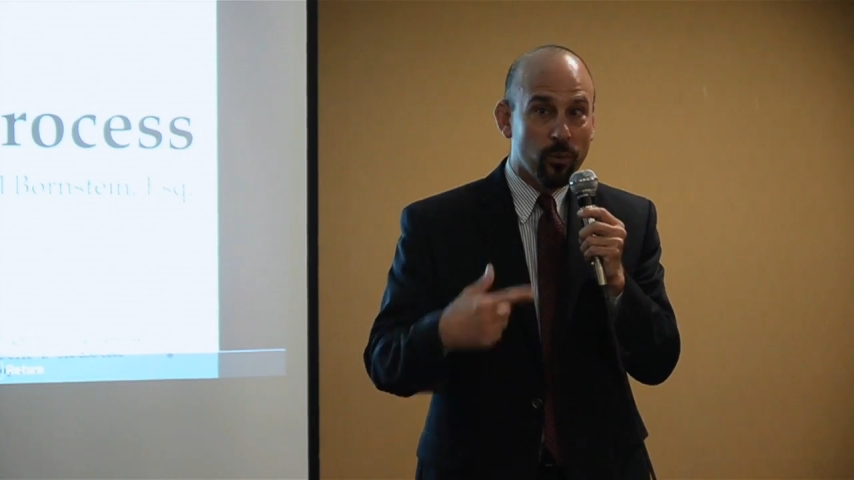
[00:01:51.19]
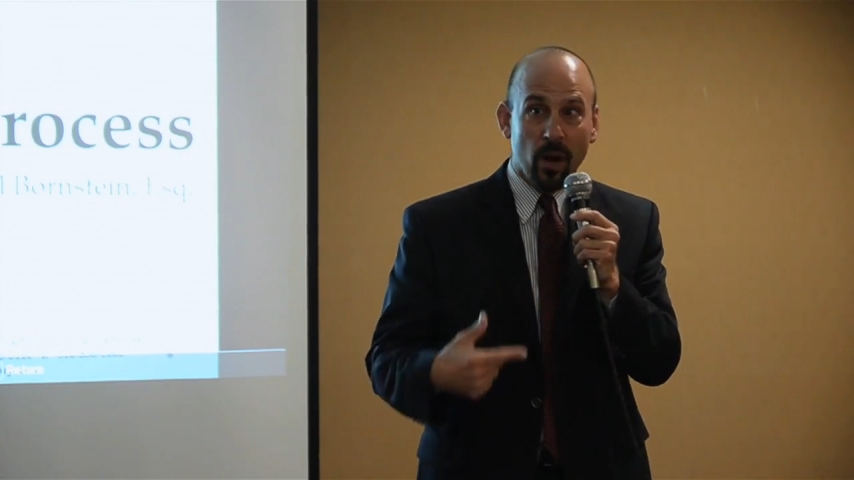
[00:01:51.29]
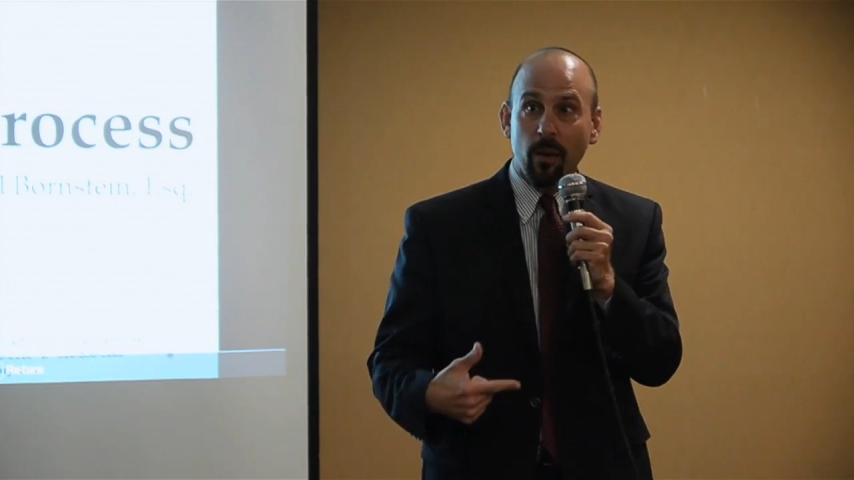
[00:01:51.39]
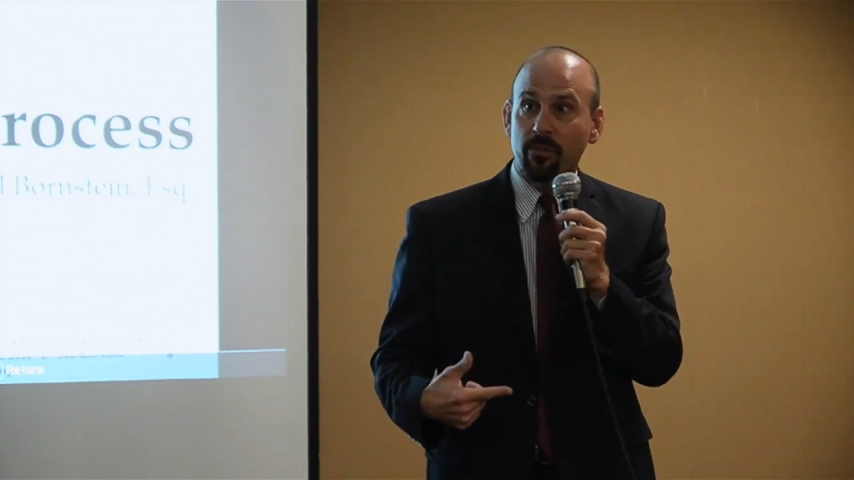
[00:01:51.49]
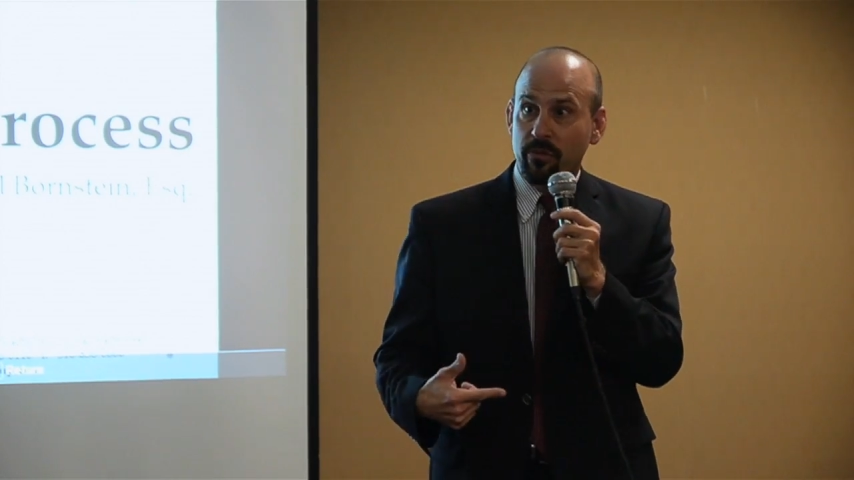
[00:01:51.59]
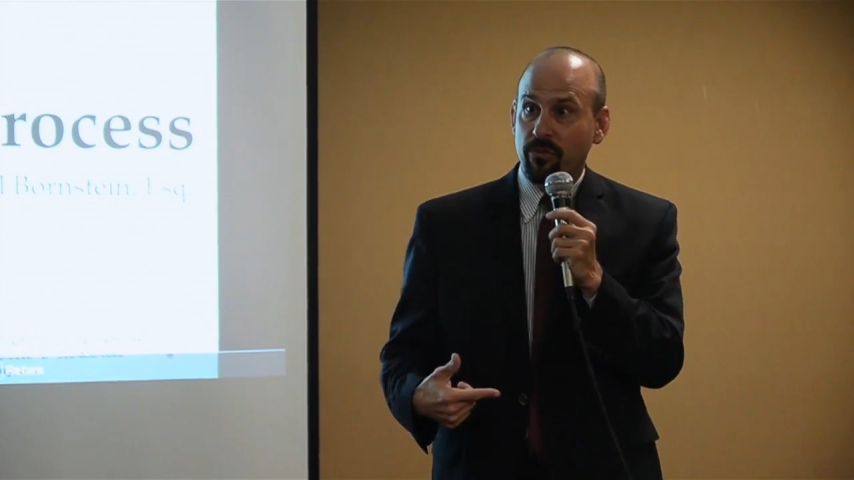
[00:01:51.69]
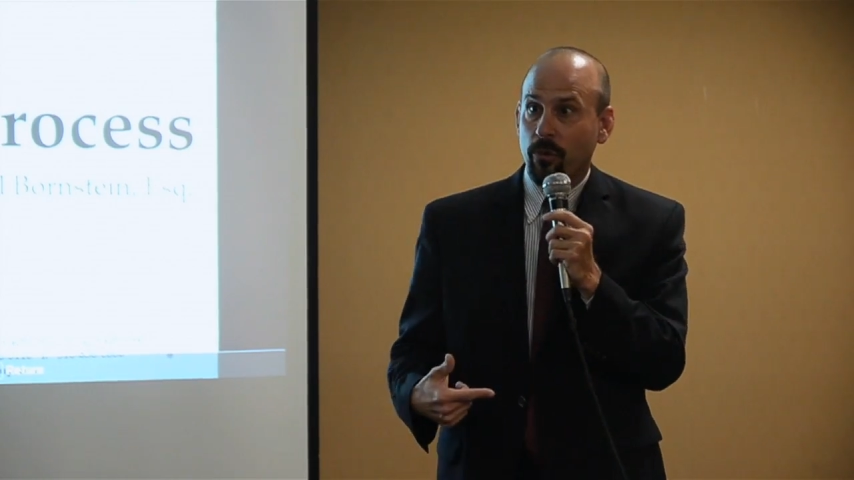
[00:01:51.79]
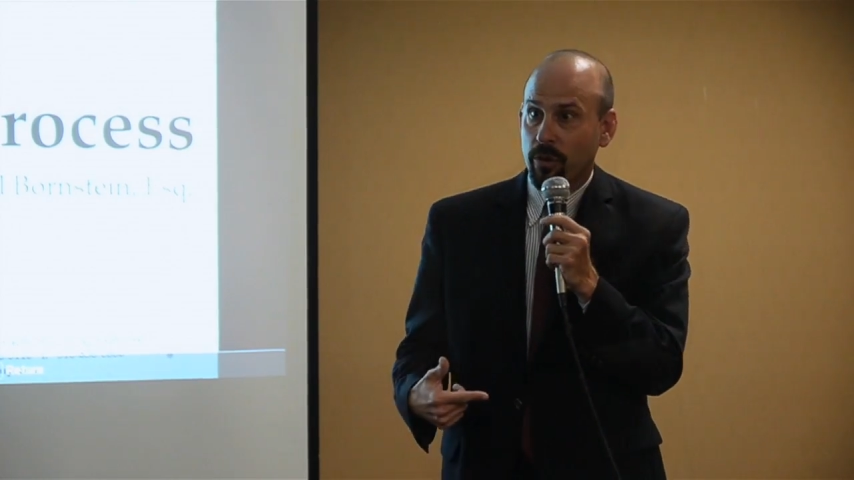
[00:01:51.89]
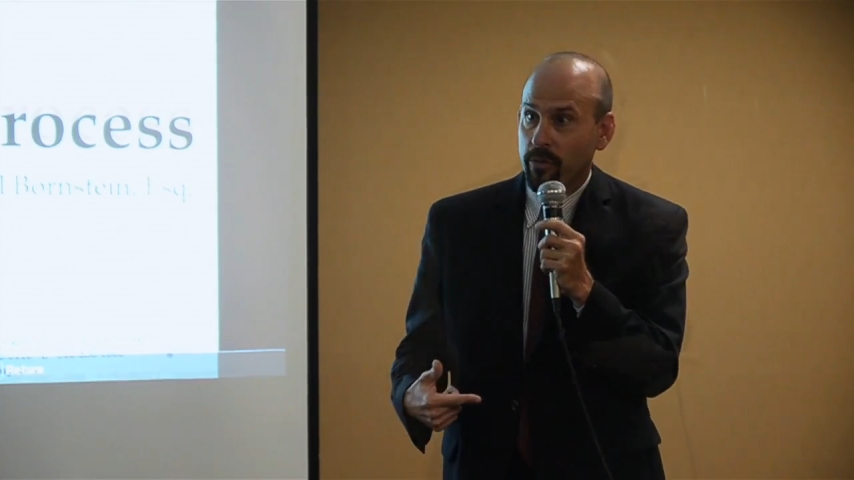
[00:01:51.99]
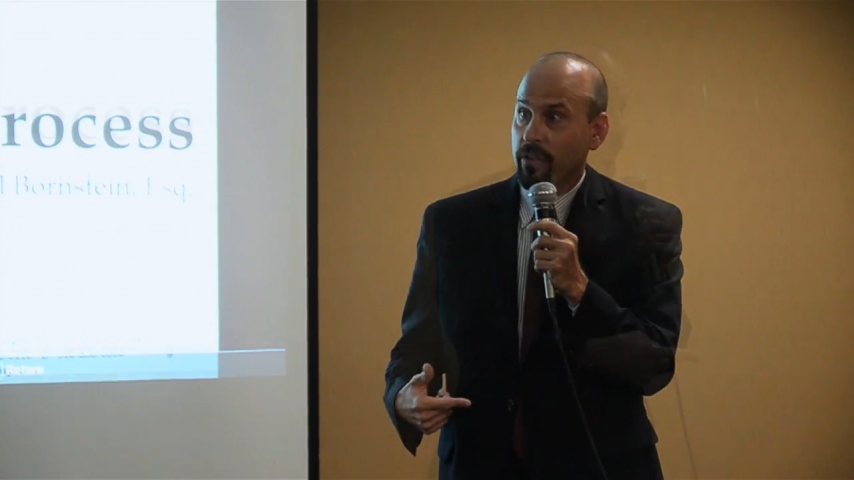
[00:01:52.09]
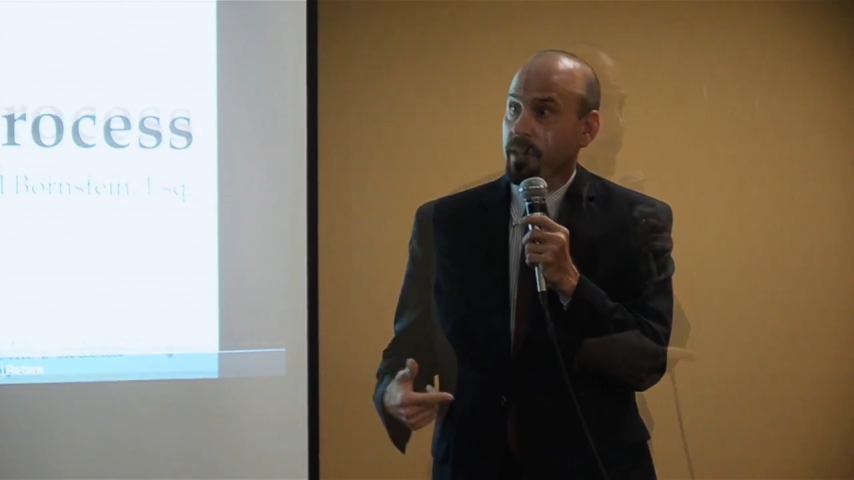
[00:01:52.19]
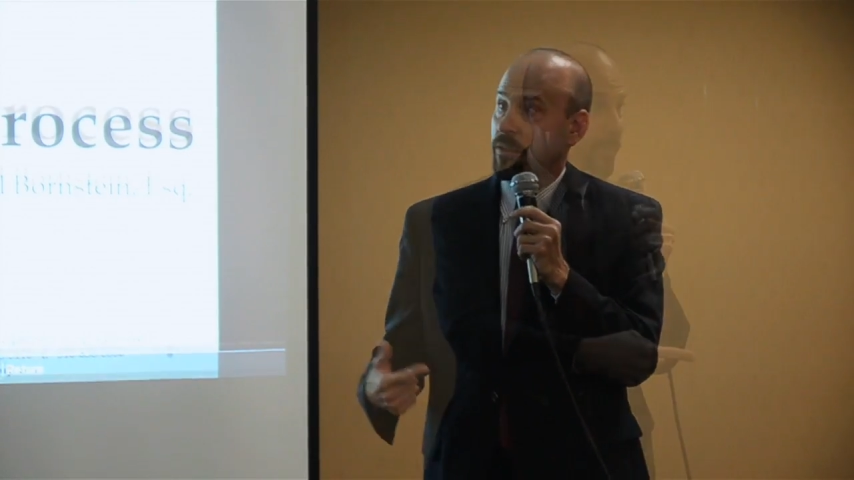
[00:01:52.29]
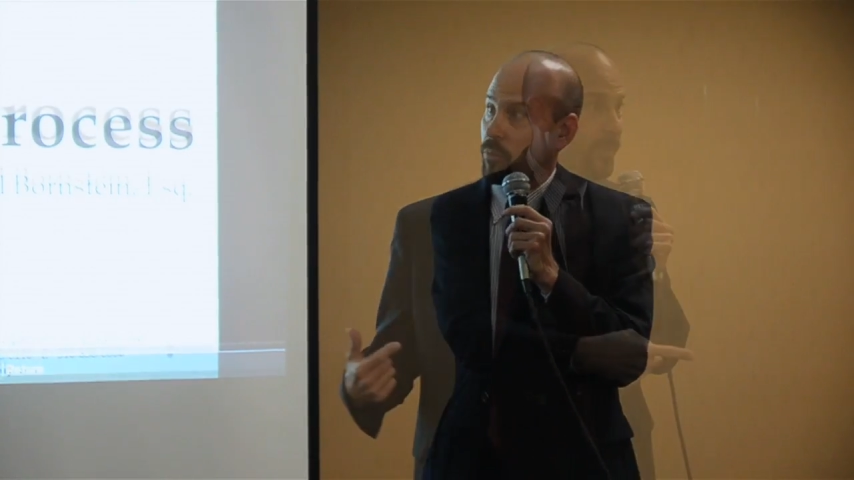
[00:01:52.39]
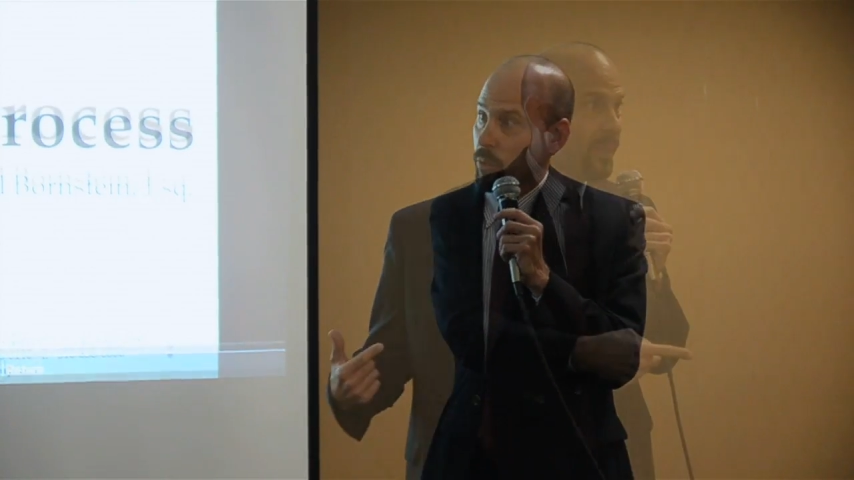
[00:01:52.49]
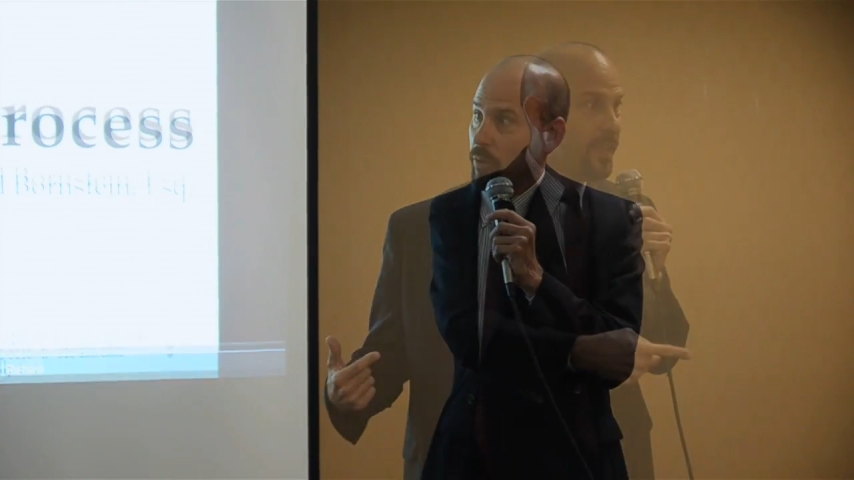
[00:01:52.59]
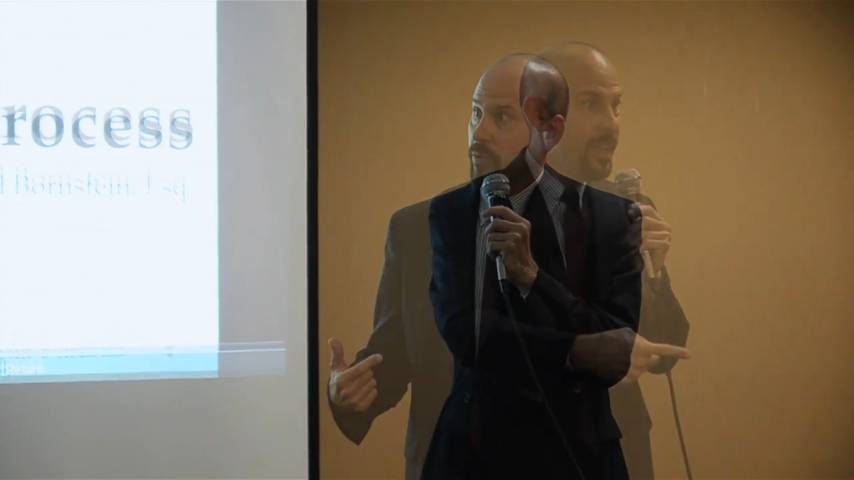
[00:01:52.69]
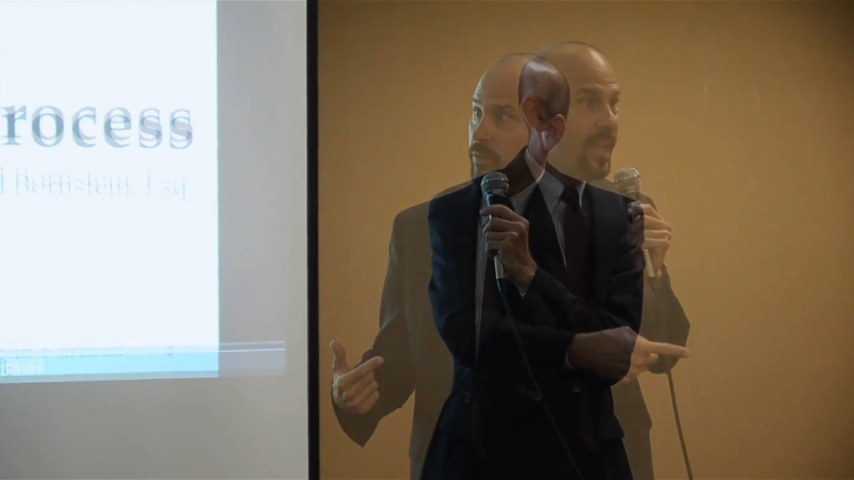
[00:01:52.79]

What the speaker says: problems for you than it's worth.